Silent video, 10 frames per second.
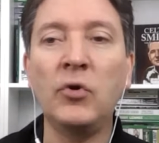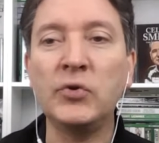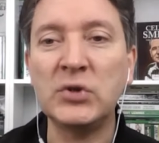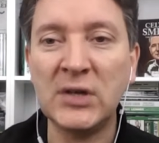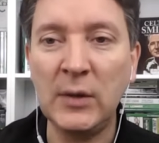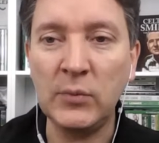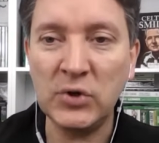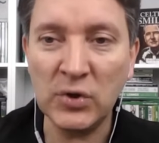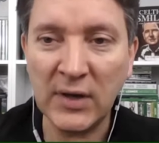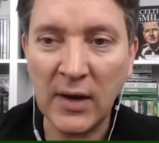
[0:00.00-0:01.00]
And
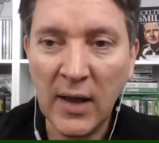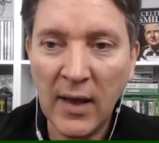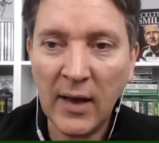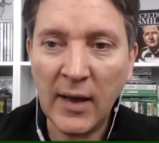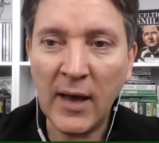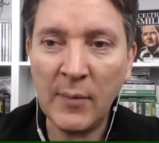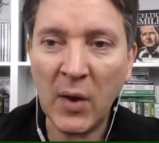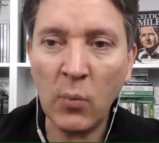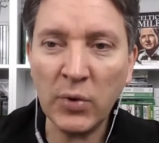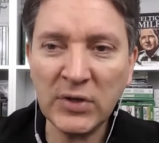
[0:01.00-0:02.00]
what do you
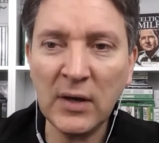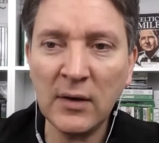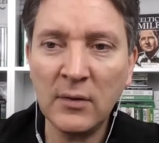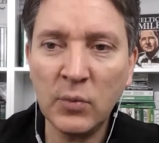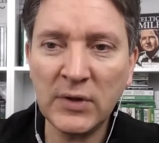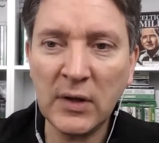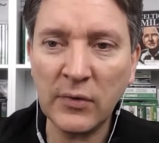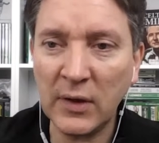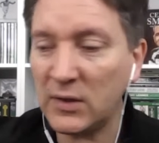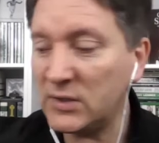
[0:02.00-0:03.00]
think yourselves? The other two
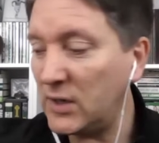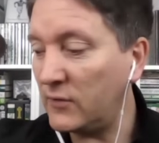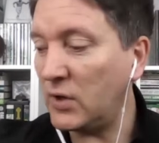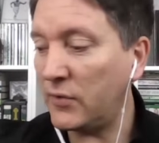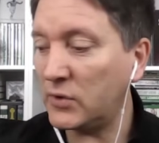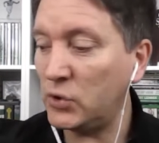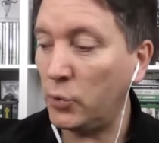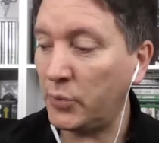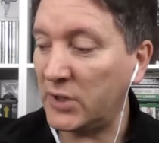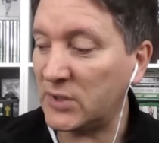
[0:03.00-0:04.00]
players I was going to mention
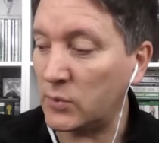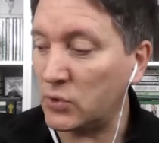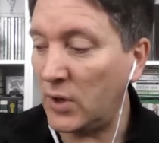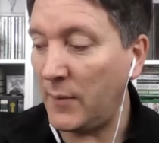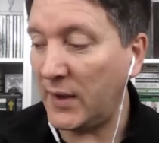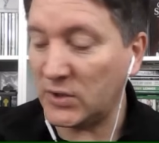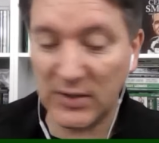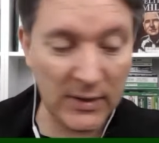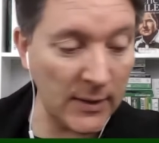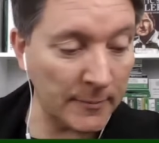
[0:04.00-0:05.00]
here,
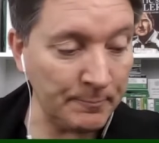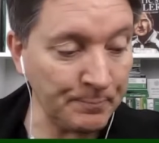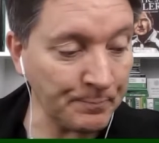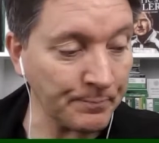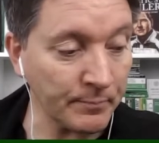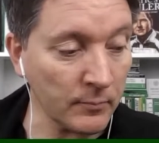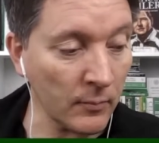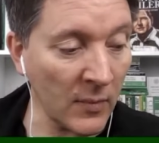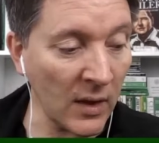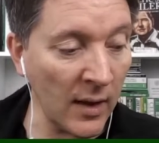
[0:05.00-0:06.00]
in an
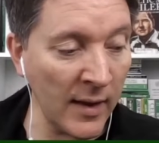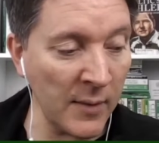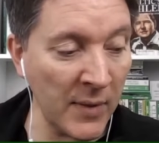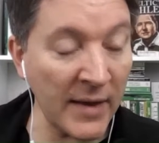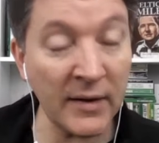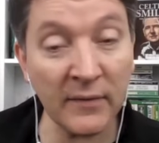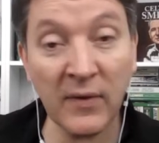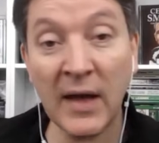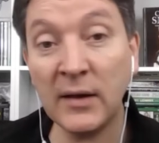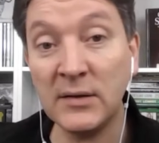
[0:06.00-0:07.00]
attacking sense,
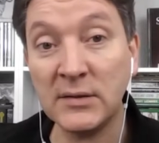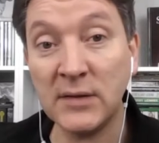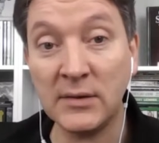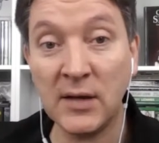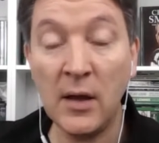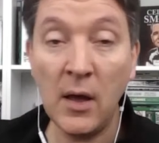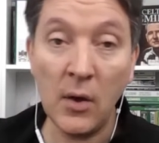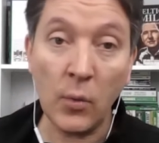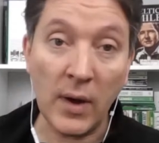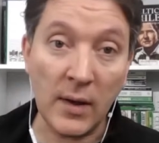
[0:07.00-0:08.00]
we need to see more